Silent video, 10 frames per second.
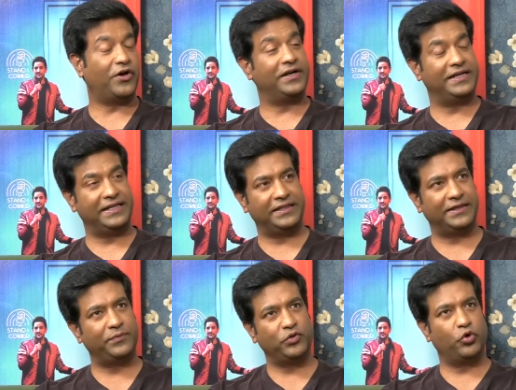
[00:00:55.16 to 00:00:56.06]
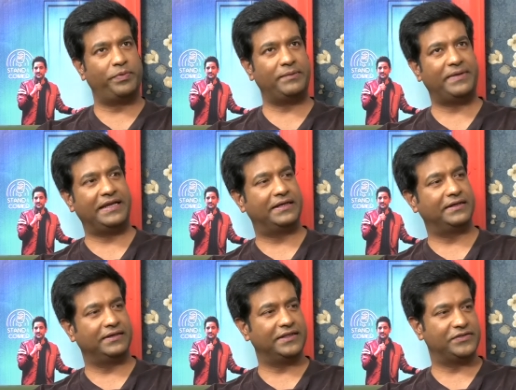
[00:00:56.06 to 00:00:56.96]
Already, you have open mic. Uh,
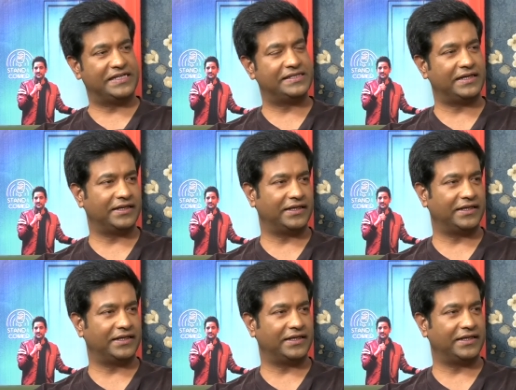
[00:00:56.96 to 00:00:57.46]
yeah, yeah. So,